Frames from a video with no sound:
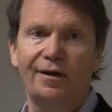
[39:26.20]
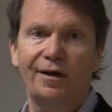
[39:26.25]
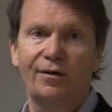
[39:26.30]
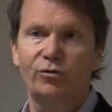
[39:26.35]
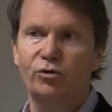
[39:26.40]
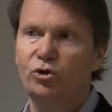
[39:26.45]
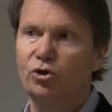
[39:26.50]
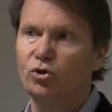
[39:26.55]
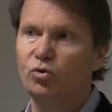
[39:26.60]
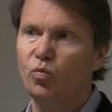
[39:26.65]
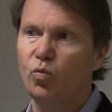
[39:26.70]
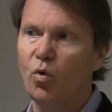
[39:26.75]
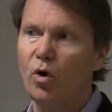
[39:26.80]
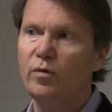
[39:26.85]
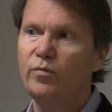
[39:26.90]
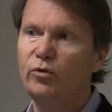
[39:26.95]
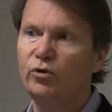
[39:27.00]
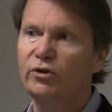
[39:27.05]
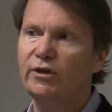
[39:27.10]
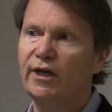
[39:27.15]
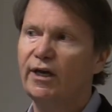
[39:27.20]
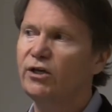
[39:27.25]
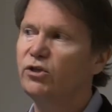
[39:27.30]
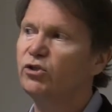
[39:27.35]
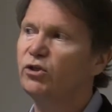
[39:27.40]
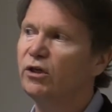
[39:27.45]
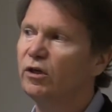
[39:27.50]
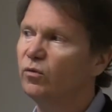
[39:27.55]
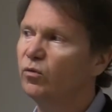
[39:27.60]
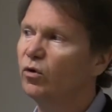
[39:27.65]
It was just one
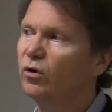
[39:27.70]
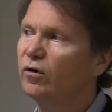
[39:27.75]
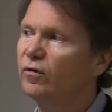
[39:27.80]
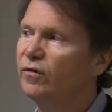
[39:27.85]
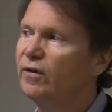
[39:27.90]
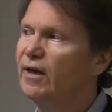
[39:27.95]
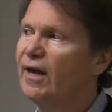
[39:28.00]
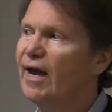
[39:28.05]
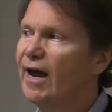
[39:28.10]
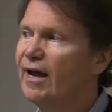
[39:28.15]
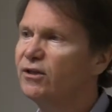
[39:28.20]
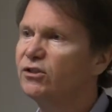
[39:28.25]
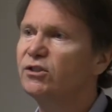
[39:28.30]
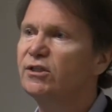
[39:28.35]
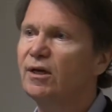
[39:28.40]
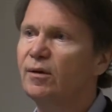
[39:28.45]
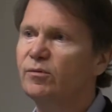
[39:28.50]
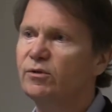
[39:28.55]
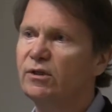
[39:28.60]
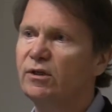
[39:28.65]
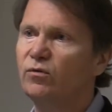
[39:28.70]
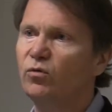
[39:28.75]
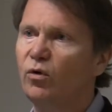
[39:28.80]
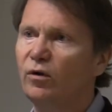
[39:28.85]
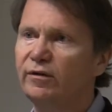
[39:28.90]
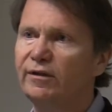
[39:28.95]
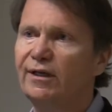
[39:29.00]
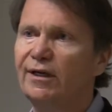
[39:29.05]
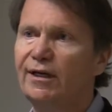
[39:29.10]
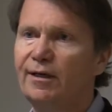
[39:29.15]
mutation in one of the enzymes
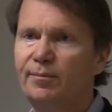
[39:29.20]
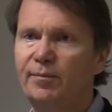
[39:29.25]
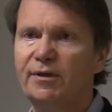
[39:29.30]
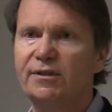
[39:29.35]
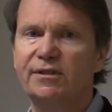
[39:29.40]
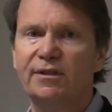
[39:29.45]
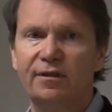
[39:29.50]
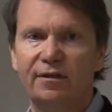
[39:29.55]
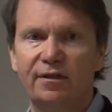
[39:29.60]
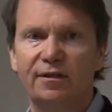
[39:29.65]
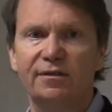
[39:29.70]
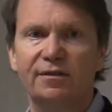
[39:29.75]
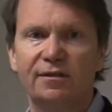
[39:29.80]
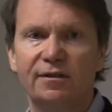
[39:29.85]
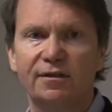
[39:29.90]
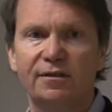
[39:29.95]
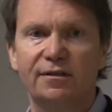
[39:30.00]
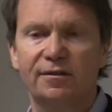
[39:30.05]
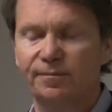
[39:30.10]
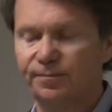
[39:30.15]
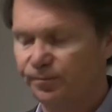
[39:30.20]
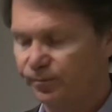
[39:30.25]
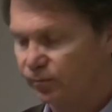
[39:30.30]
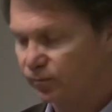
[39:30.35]
involved in lipid synthesis.